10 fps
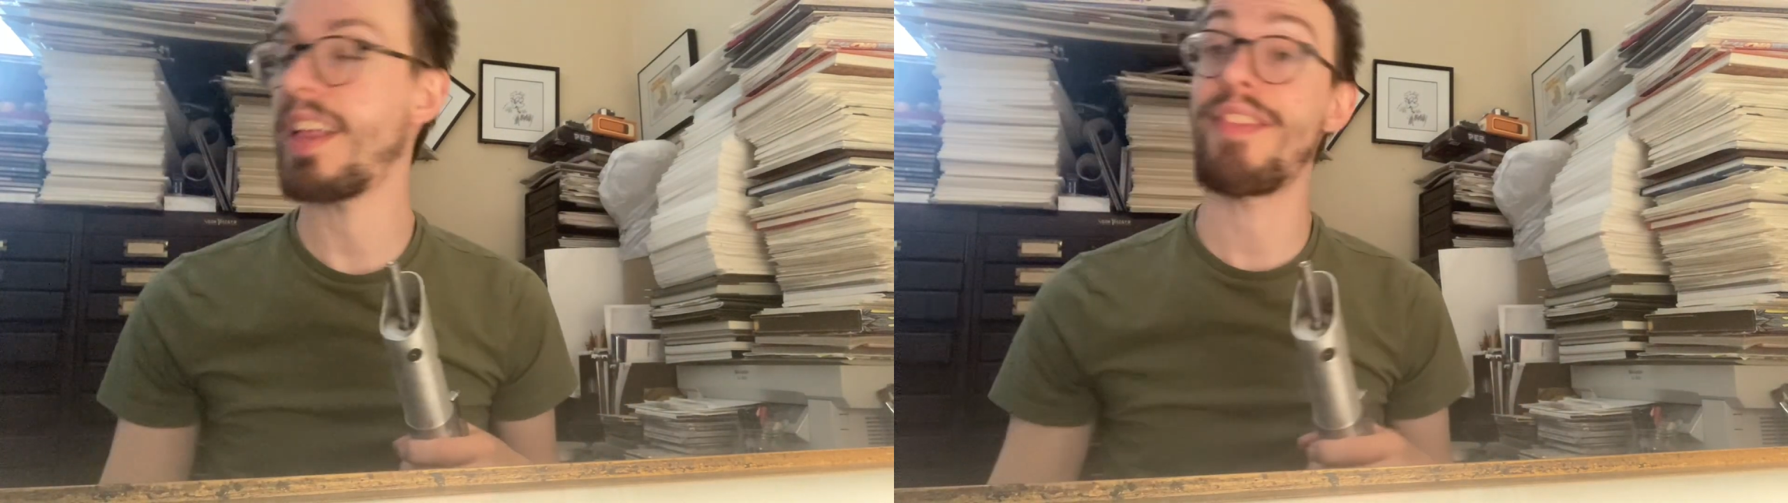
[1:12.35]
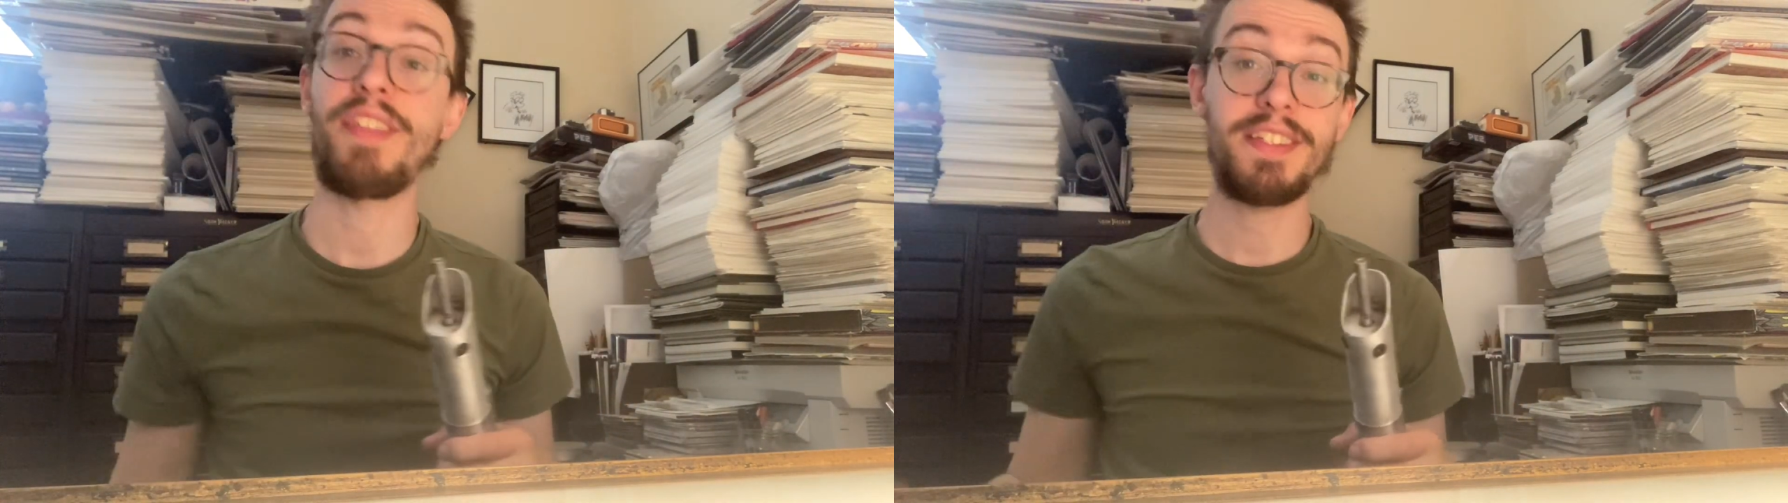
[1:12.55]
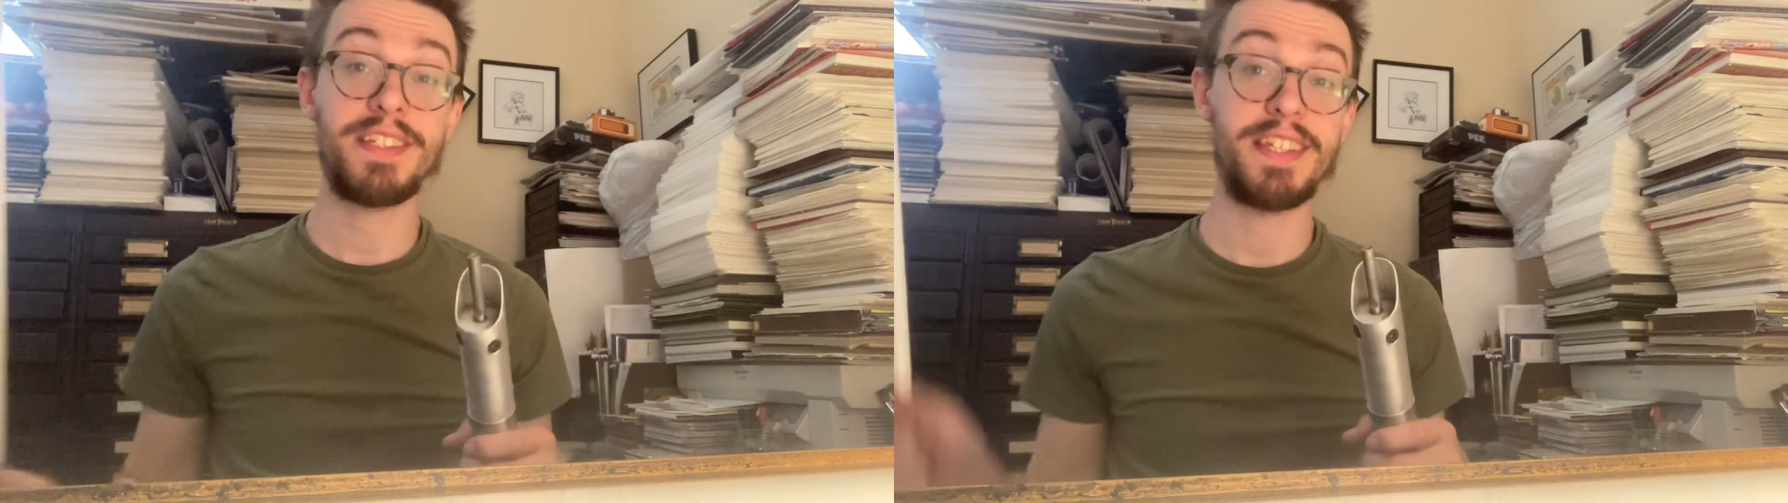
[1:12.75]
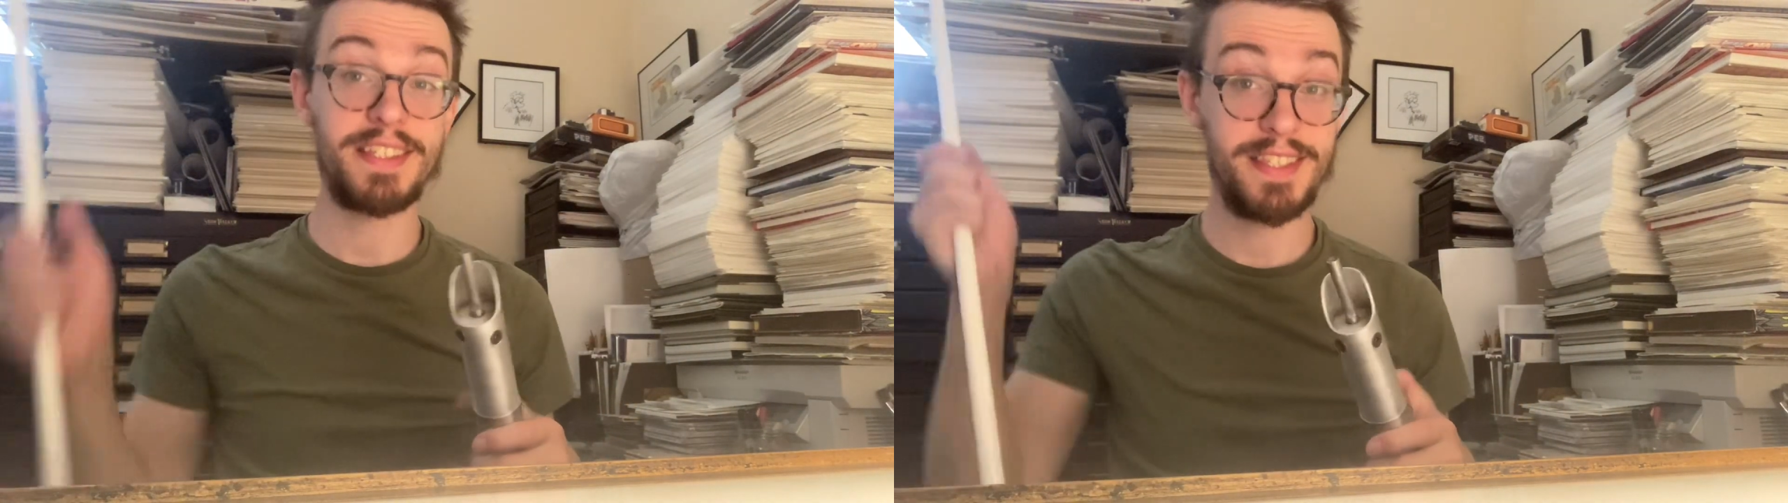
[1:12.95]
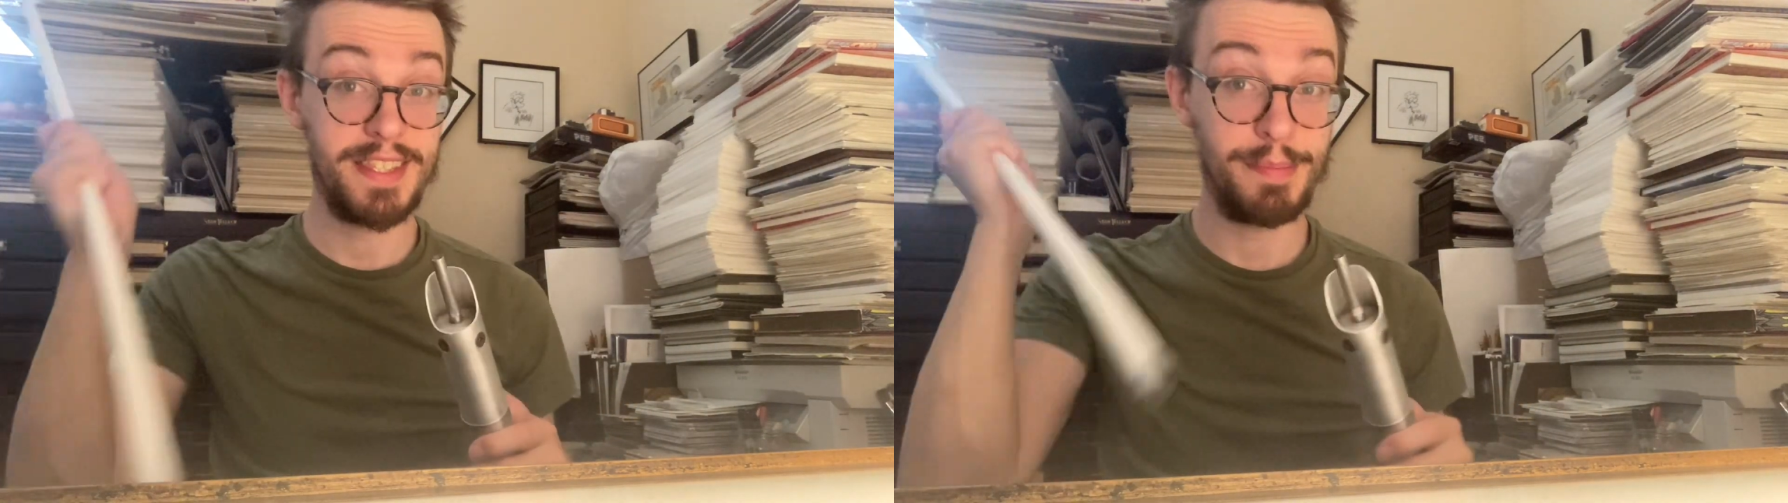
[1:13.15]
This
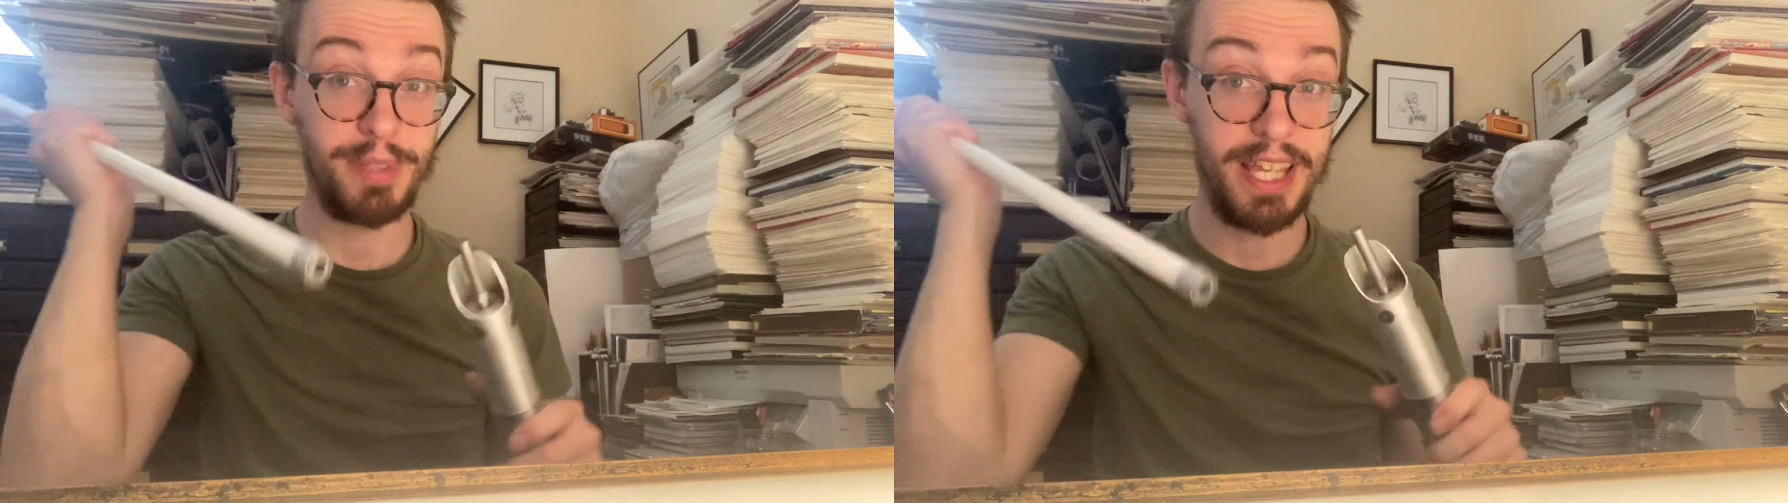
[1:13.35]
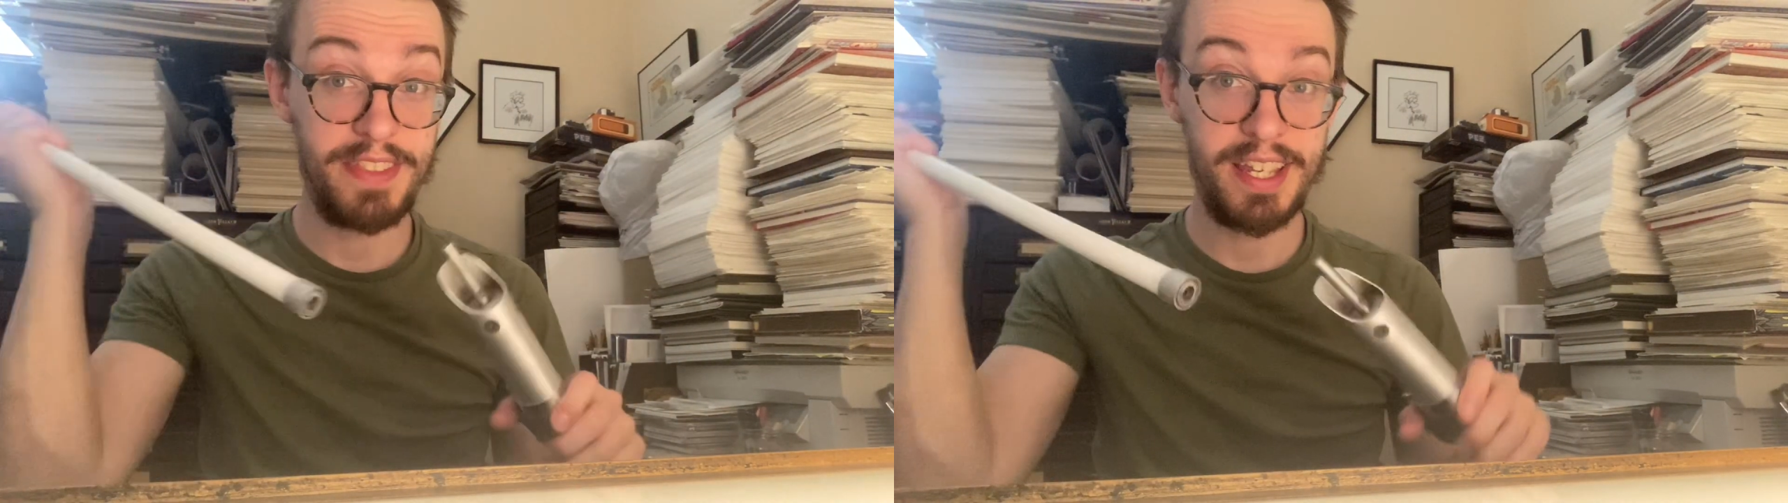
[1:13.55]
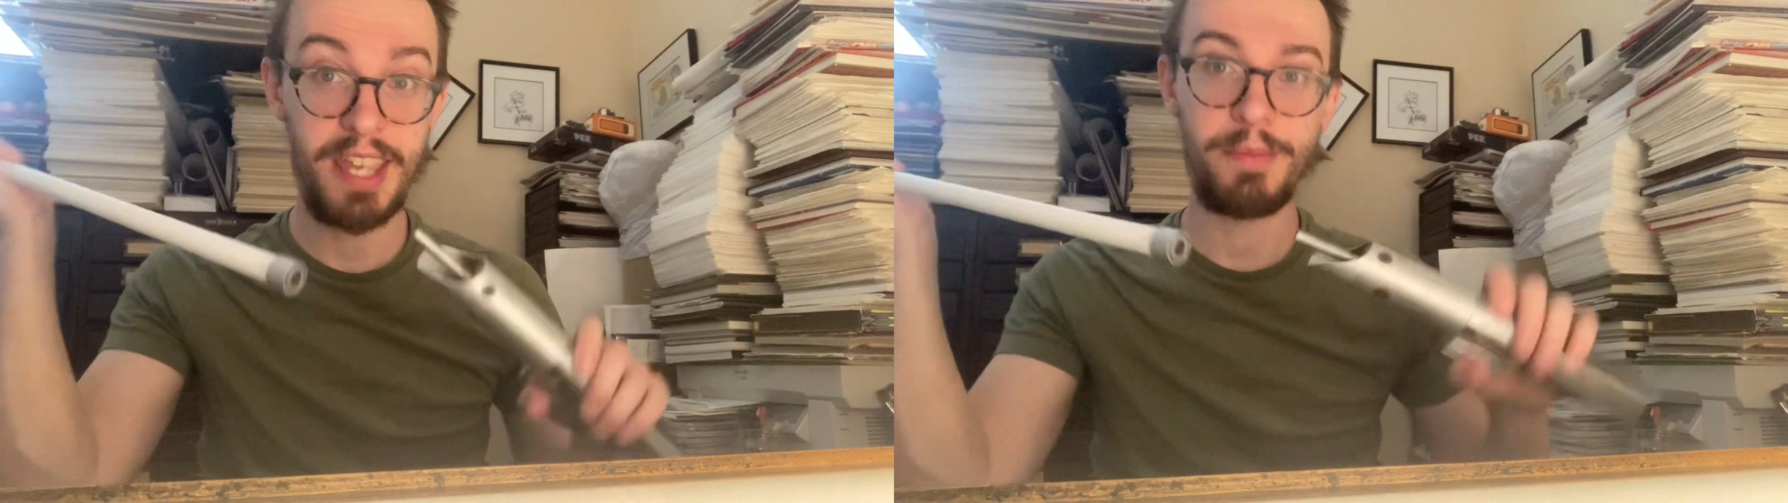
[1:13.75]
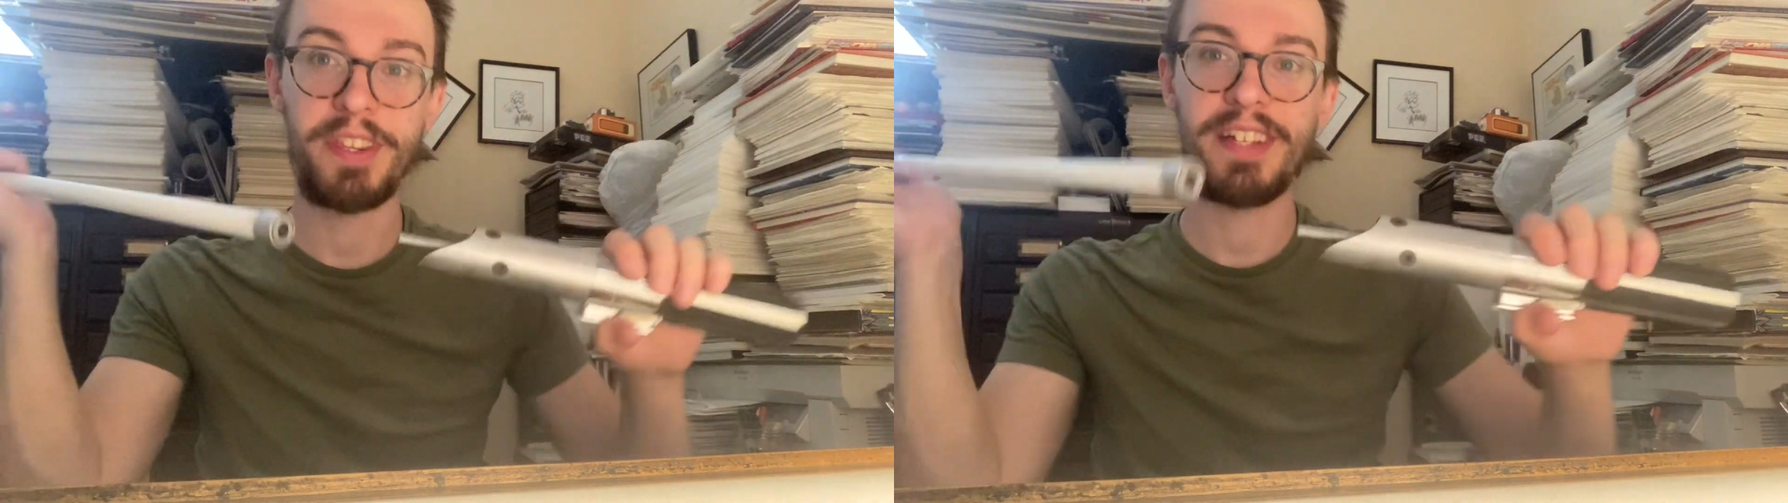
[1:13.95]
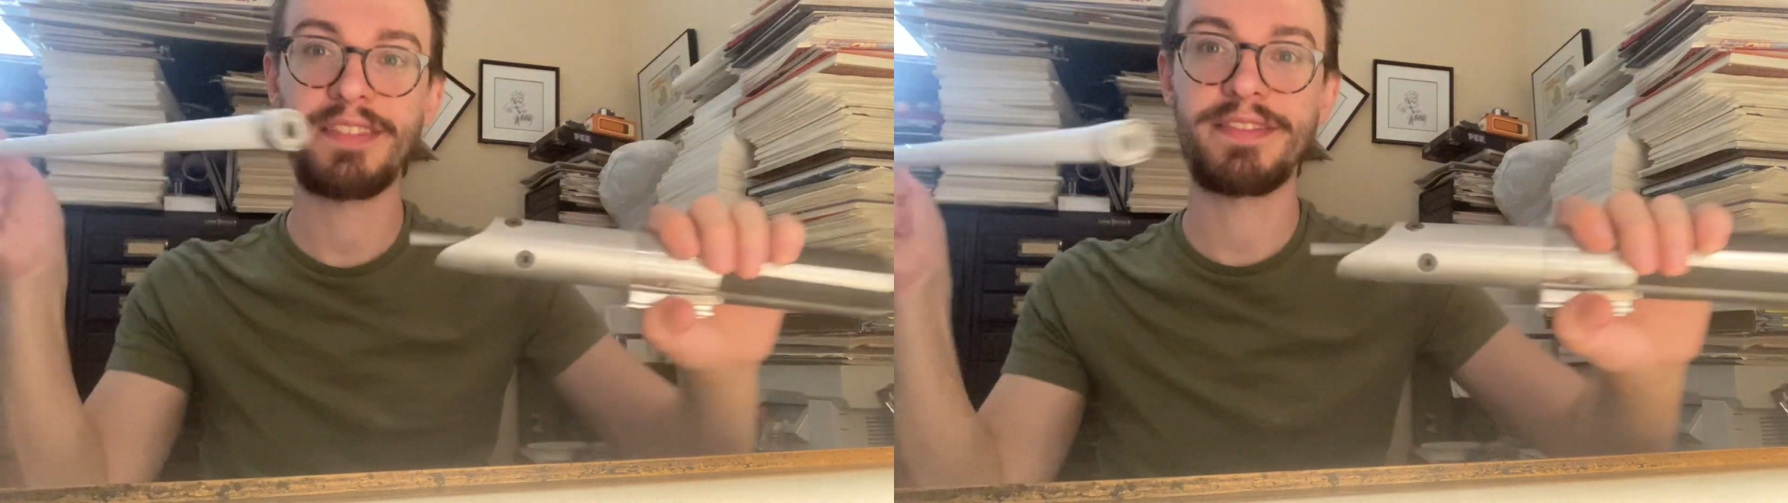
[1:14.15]
is the blade that came with it.